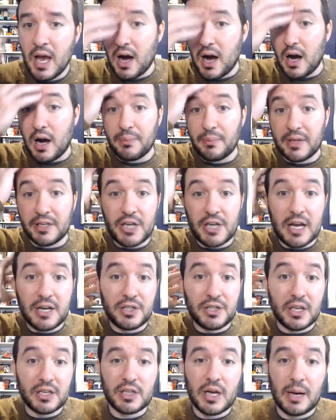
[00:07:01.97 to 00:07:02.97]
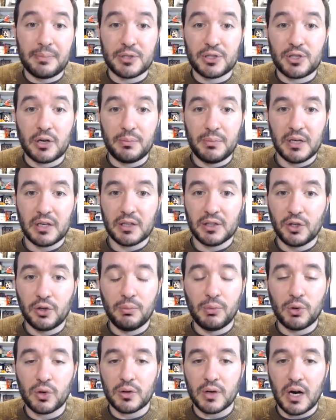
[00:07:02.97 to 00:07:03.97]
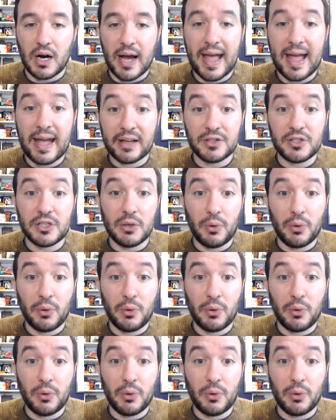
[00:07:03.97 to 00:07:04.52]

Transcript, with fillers: Um, they changed things up and started being a little more uh, handsy